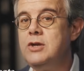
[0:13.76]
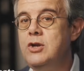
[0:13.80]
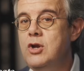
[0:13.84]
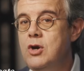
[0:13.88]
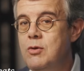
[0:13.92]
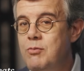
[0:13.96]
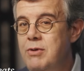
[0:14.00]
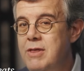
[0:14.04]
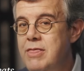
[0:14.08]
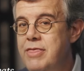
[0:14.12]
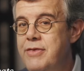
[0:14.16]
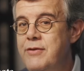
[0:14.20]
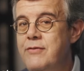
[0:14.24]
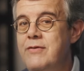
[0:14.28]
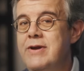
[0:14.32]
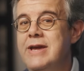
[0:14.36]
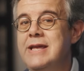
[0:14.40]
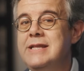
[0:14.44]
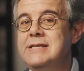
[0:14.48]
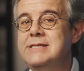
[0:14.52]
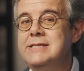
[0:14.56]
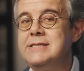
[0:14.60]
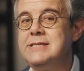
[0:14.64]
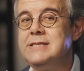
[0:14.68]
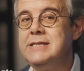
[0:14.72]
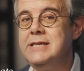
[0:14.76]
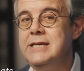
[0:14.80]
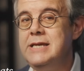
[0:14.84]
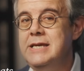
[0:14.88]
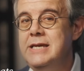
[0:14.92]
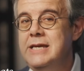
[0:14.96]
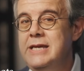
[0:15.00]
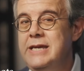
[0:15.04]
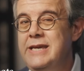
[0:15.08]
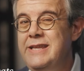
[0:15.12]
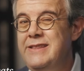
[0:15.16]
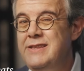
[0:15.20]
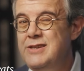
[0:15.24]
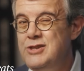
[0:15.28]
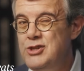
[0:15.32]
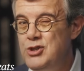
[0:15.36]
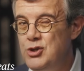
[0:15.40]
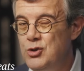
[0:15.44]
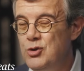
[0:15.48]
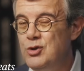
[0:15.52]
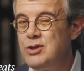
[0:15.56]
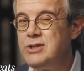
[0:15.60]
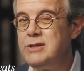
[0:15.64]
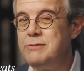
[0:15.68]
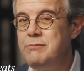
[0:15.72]
global threats in the
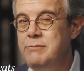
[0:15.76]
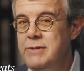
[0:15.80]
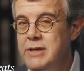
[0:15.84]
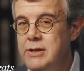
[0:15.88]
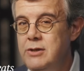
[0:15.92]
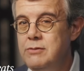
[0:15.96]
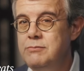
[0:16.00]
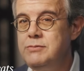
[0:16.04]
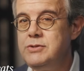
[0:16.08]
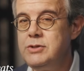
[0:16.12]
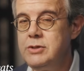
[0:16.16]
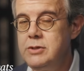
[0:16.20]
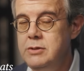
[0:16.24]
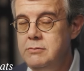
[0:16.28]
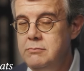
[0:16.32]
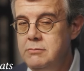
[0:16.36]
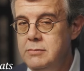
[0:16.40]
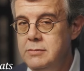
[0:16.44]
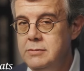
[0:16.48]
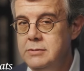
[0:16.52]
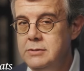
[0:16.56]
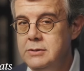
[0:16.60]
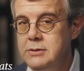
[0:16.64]
short and medium term?